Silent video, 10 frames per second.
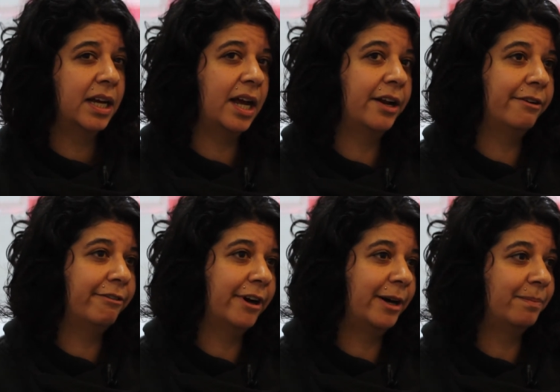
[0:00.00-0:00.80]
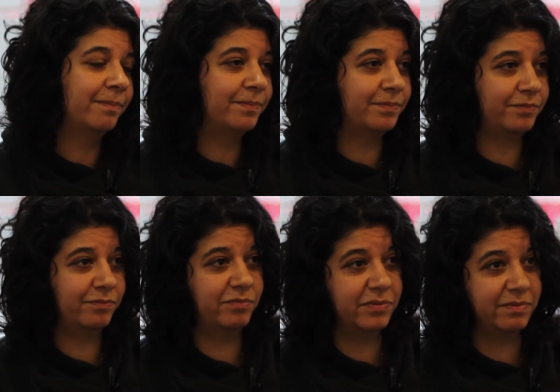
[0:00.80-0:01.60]
kind of um,
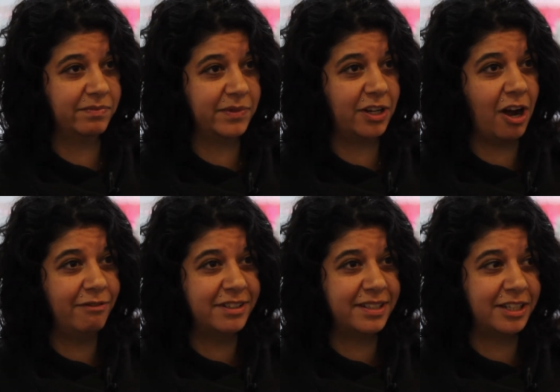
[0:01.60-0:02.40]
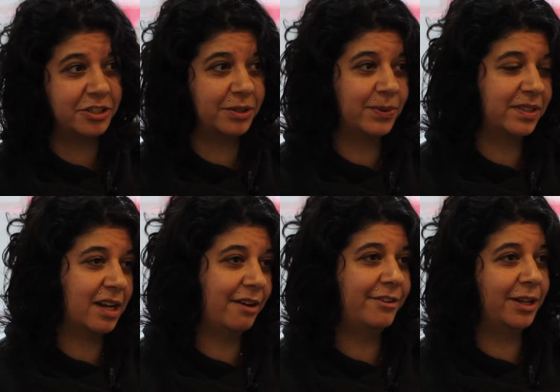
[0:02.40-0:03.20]
the conversation was
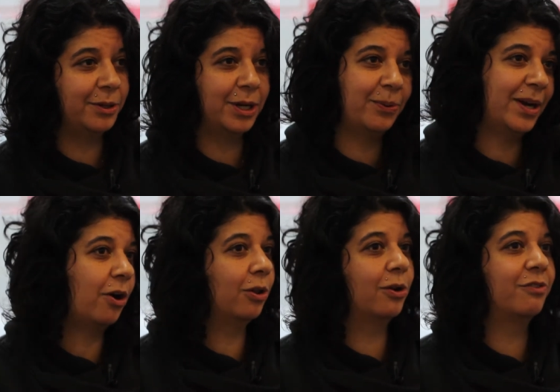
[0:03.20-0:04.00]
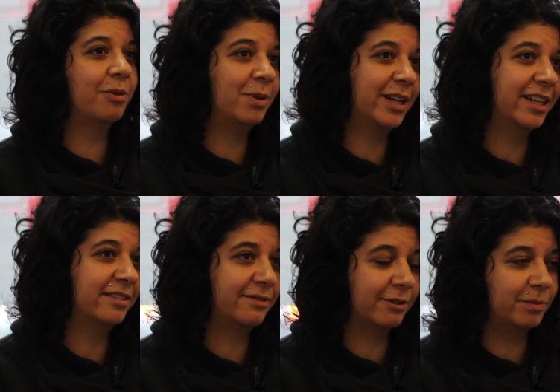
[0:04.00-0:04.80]
kind of diluted. went all over the
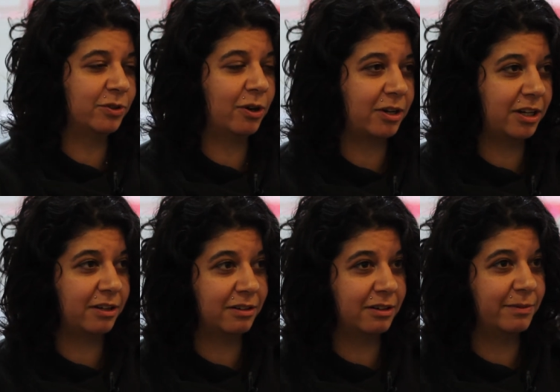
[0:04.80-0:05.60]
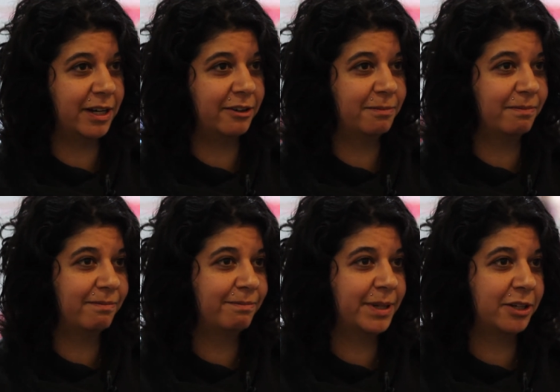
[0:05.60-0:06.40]
place from talking about
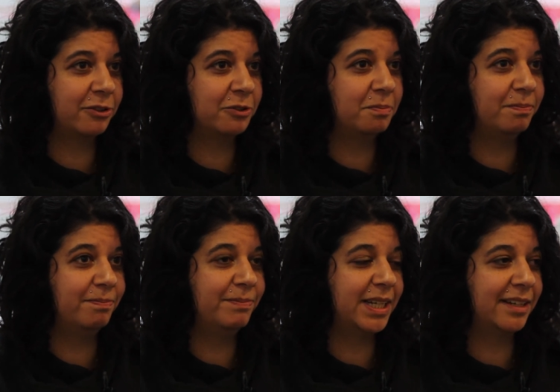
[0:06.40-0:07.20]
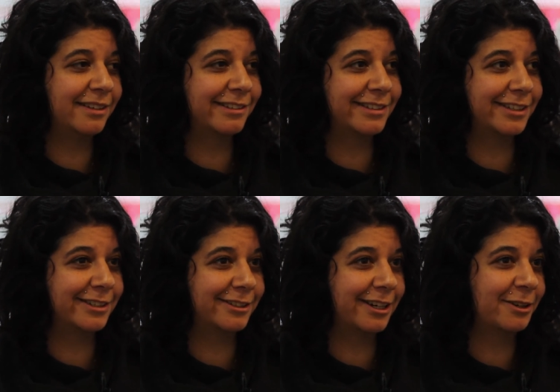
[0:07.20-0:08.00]
pickled beans to
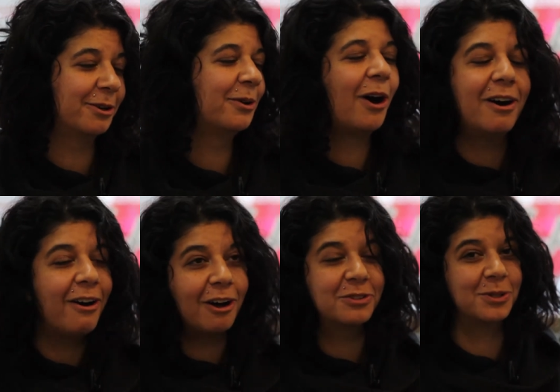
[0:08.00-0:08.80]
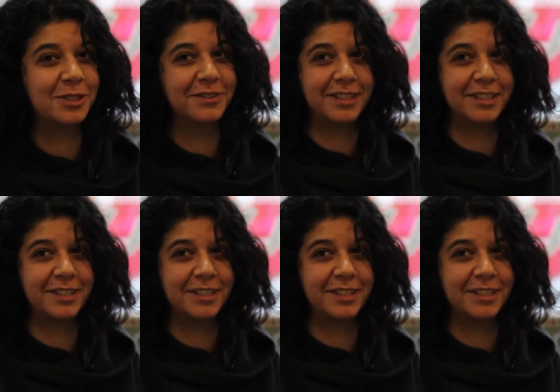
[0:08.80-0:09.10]
I don't know all sorts of